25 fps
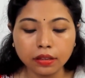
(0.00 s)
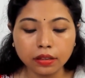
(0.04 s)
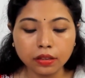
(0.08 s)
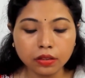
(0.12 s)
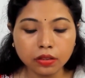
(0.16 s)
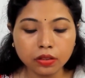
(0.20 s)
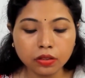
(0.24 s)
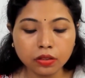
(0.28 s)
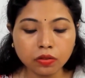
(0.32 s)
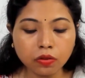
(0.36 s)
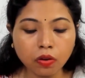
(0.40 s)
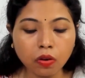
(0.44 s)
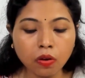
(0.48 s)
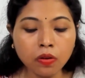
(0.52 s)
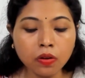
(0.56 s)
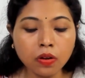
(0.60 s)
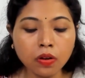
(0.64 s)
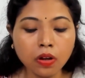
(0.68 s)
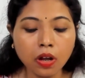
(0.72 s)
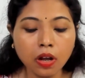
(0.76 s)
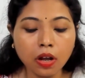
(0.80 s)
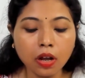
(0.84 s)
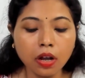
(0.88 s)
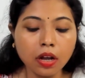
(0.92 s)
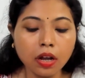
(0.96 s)
So
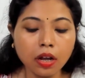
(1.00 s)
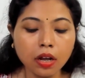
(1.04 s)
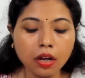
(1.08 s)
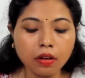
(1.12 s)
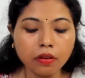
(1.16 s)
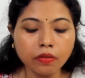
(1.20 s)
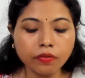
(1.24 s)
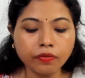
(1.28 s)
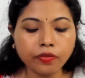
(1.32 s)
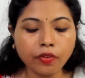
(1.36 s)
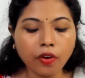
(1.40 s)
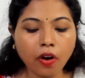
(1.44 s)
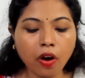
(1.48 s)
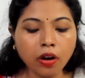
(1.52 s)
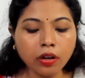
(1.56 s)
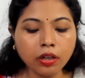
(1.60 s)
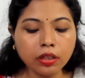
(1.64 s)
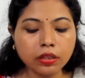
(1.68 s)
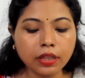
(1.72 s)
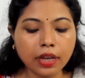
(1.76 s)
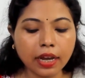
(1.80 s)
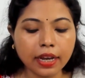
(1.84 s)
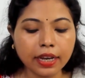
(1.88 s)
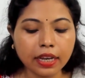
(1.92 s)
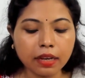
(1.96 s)
for
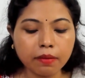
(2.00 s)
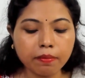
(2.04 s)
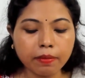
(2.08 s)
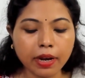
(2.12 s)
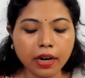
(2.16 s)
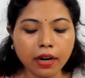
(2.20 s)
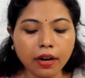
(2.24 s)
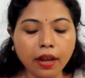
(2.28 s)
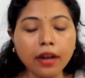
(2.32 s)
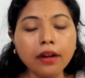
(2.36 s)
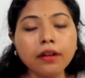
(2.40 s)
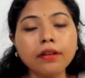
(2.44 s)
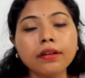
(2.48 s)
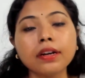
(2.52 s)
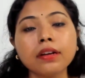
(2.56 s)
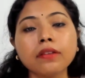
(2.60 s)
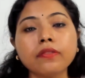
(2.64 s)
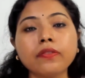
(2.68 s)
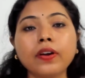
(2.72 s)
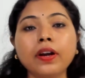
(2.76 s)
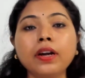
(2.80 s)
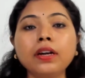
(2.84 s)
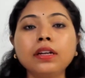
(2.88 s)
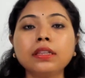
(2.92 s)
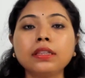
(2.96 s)
the Himalayan
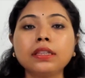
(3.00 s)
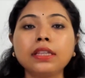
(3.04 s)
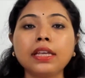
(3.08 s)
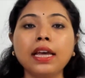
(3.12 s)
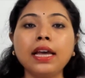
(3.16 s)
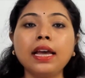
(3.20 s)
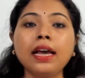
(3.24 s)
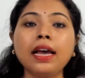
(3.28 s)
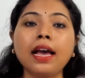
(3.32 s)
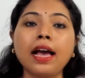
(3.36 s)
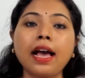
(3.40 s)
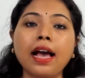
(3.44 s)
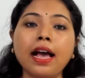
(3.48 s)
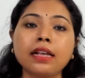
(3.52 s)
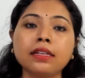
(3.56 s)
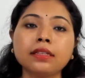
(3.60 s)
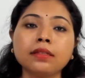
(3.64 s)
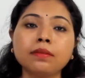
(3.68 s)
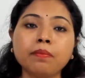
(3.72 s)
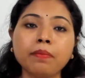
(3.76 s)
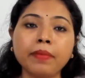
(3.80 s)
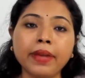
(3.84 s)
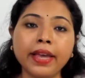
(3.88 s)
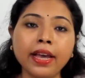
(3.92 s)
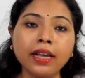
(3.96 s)
river, they
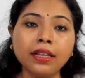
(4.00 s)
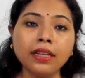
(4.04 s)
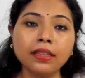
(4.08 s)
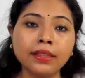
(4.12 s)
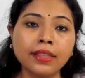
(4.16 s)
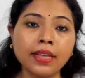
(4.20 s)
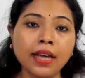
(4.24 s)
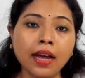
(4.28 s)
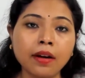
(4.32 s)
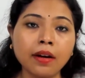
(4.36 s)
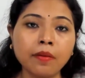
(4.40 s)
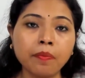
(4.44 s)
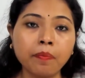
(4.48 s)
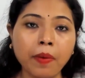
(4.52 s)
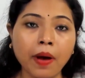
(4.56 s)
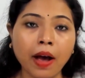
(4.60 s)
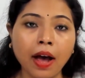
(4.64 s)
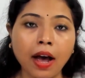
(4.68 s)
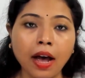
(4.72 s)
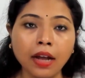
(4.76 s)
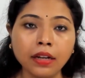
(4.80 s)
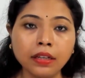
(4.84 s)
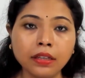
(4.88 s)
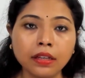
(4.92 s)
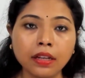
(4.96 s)
has make their
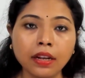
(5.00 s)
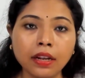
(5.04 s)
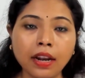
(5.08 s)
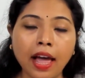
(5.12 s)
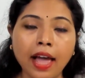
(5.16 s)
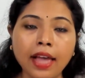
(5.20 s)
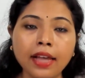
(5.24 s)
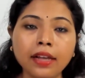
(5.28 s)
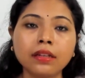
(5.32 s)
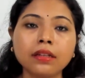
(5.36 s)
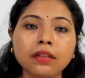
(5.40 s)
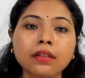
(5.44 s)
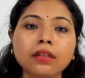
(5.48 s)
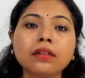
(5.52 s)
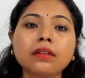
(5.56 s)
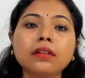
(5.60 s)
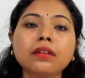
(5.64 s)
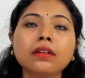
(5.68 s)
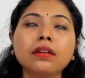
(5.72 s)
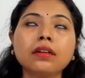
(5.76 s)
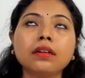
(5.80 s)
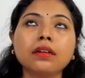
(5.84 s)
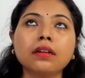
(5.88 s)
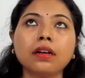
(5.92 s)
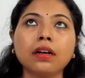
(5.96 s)
path like
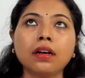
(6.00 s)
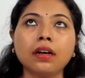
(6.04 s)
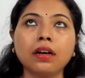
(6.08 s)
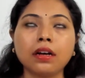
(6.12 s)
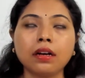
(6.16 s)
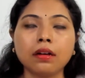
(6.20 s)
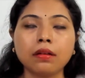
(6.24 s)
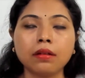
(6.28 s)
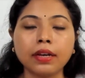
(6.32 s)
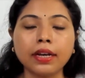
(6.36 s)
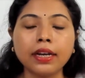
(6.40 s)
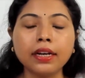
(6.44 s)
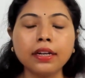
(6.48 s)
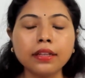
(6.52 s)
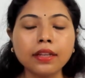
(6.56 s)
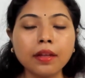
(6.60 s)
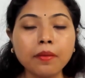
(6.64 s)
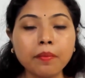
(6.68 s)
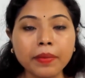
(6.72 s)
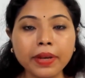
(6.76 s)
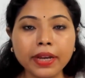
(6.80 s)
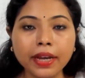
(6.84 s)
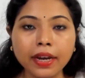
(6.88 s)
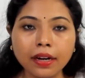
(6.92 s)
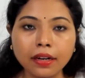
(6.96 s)
in the
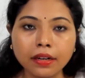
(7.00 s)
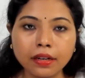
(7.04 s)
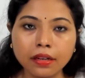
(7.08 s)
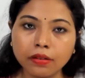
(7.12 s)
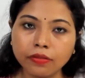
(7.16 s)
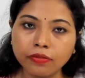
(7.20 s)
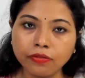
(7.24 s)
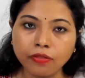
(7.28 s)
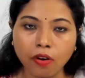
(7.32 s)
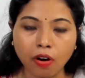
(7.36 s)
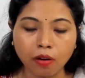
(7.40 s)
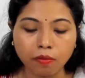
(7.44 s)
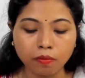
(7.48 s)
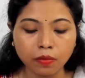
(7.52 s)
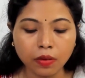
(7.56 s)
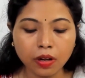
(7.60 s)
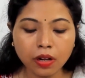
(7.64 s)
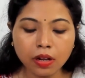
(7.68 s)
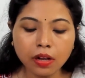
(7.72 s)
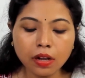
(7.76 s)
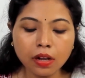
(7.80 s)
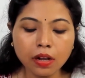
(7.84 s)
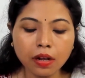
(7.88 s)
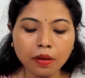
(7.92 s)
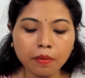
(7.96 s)
meander form.
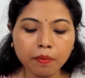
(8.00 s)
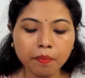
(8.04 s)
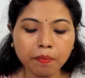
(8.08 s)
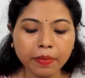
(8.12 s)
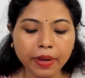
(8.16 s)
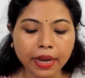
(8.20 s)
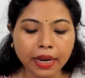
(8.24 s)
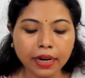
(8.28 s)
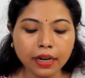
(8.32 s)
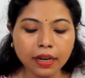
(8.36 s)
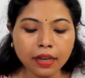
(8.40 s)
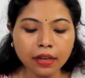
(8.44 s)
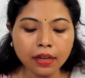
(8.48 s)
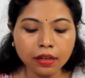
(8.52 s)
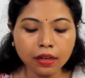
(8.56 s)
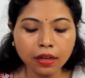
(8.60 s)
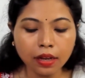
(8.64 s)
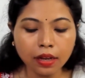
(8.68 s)
Many